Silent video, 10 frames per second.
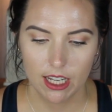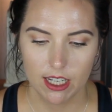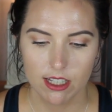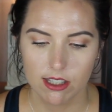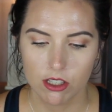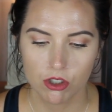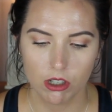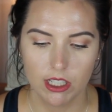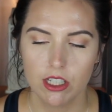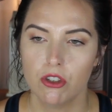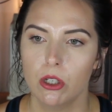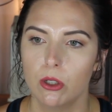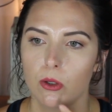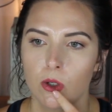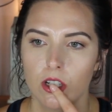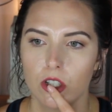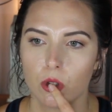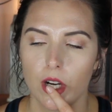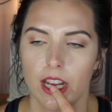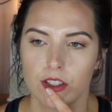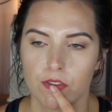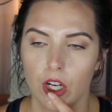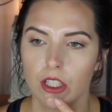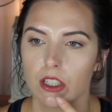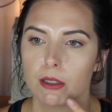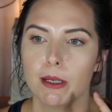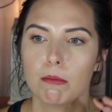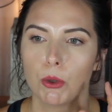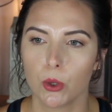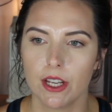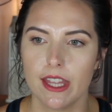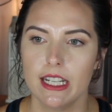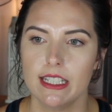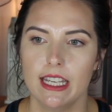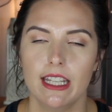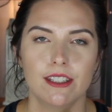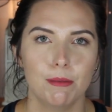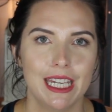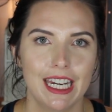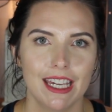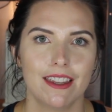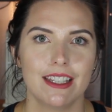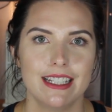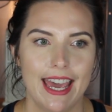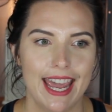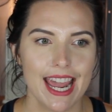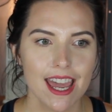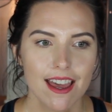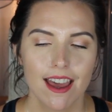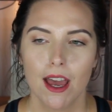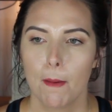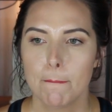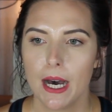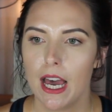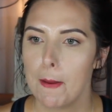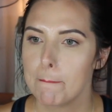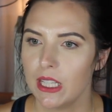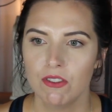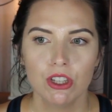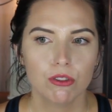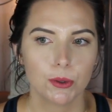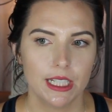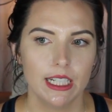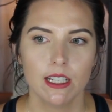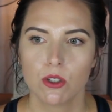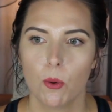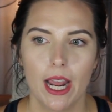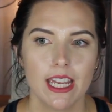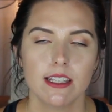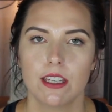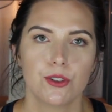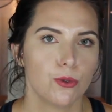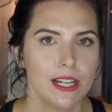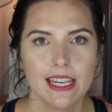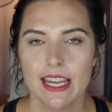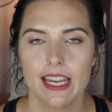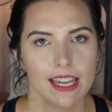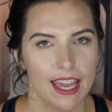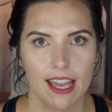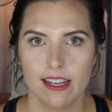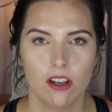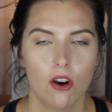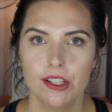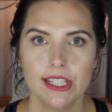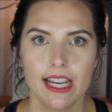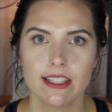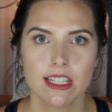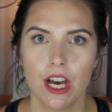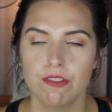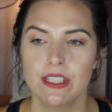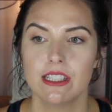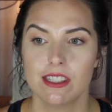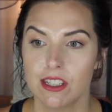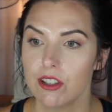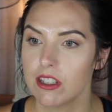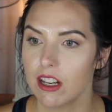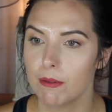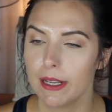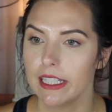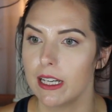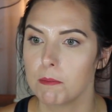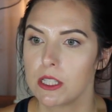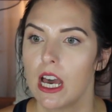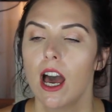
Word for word: It is starting to transfer a little bit more than it did in the beginning of the day, but even through eating twice and drinking and all of that stuff, it still stayed on my lips.